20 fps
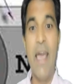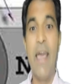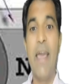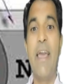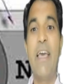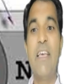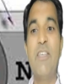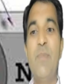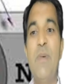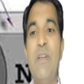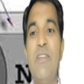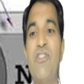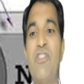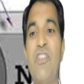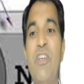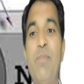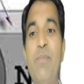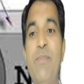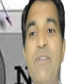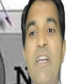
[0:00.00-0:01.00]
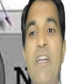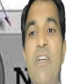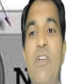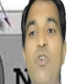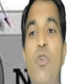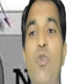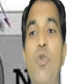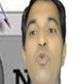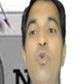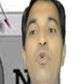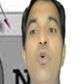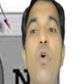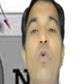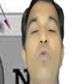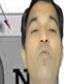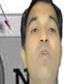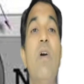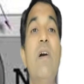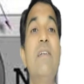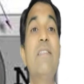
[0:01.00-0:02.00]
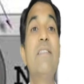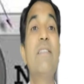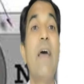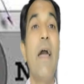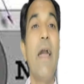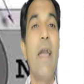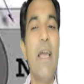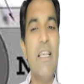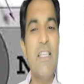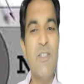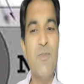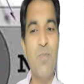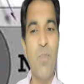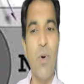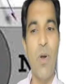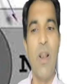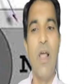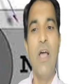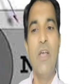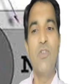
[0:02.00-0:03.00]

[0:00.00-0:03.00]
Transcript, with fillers: has been shifted towards the S pole.